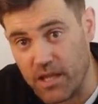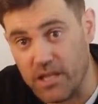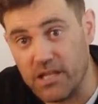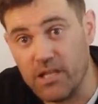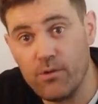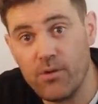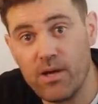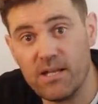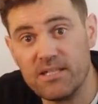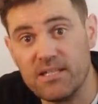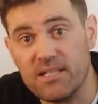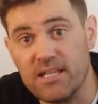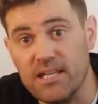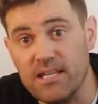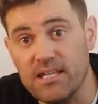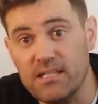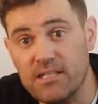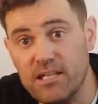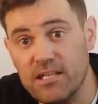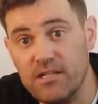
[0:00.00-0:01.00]
UST
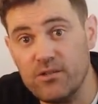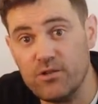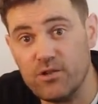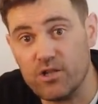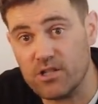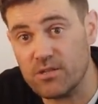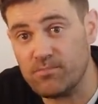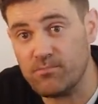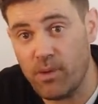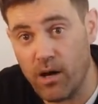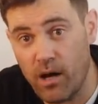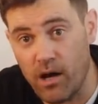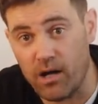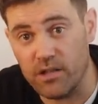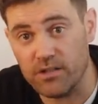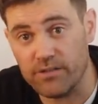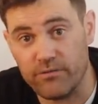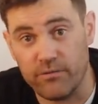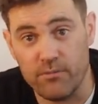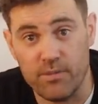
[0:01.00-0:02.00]
didn't just
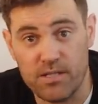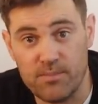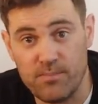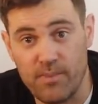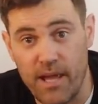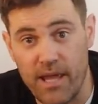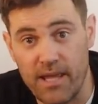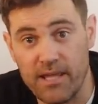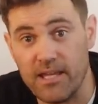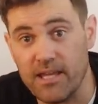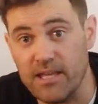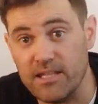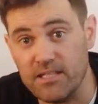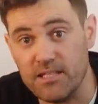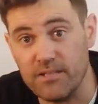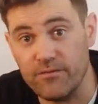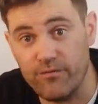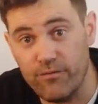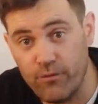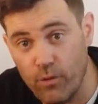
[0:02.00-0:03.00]
part from its peg, it
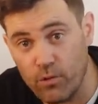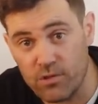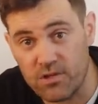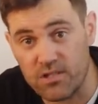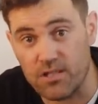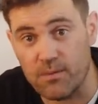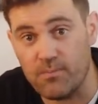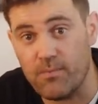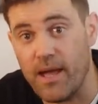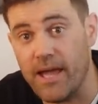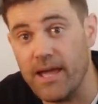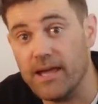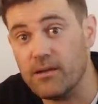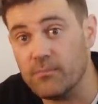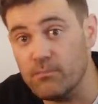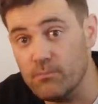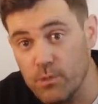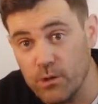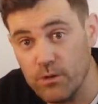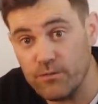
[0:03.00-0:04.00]
divorced the
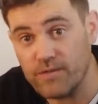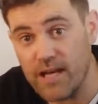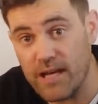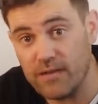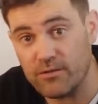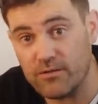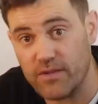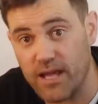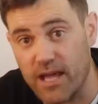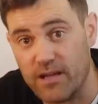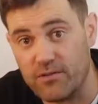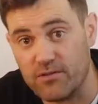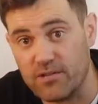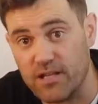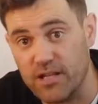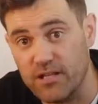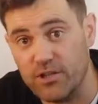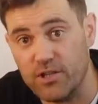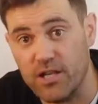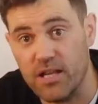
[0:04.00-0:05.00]
peg, moved out of the house
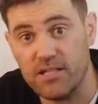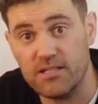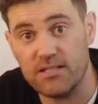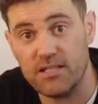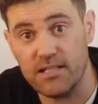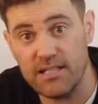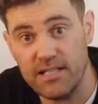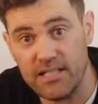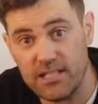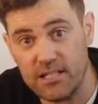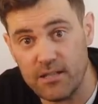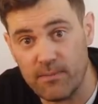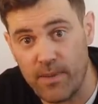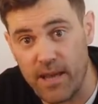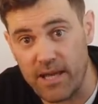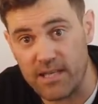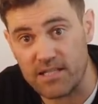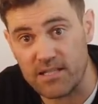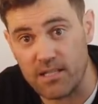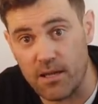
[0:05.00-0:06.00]
they shared, deleted the
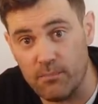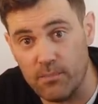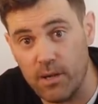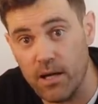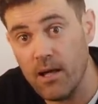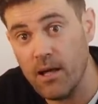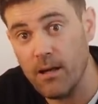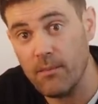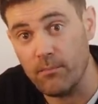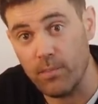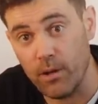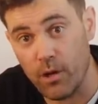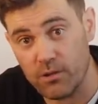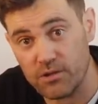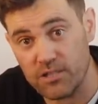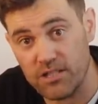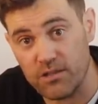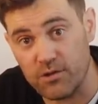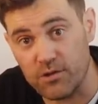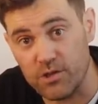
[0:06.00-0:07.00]
peg's number,
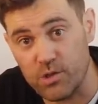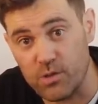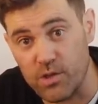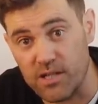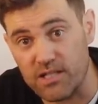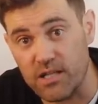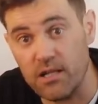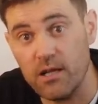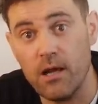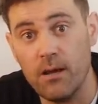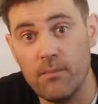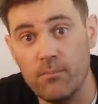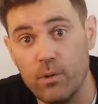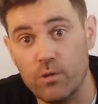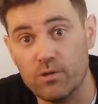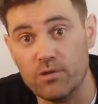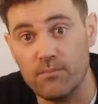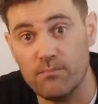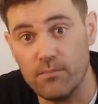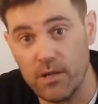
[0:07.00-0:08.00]
blocked it on Twitter,
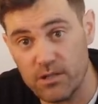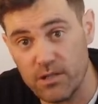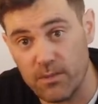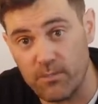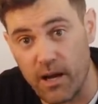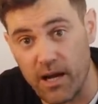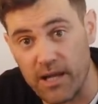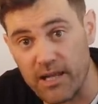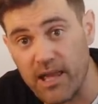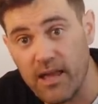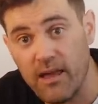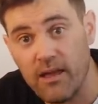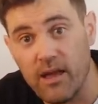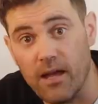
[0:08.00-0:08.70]
bought a motorbike,